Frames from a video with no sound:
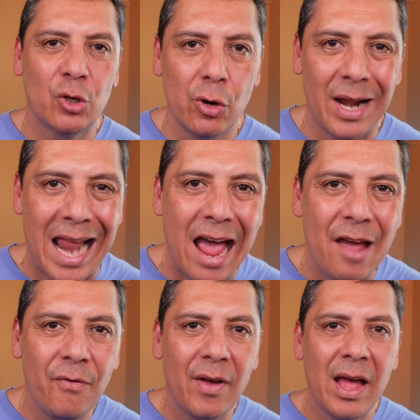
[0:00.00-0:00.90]
to your
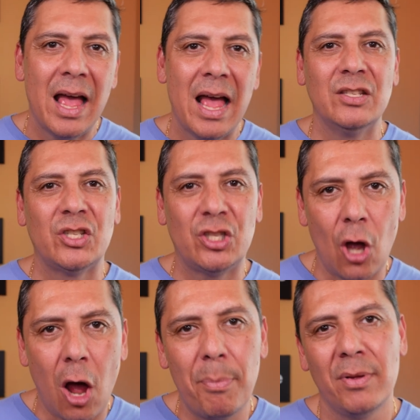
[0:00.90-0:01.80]
life and
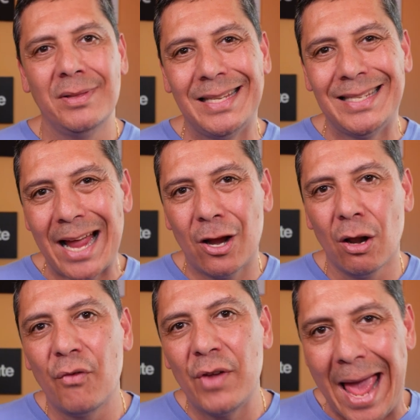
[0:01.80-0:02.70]
stop the cycle
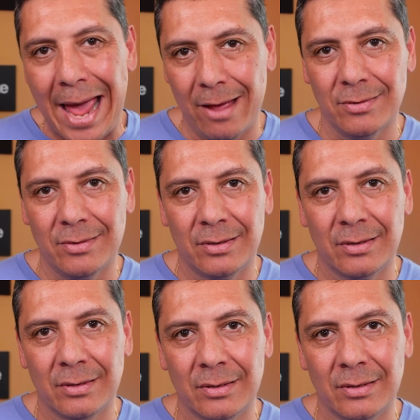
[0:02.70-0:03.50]
of chaos.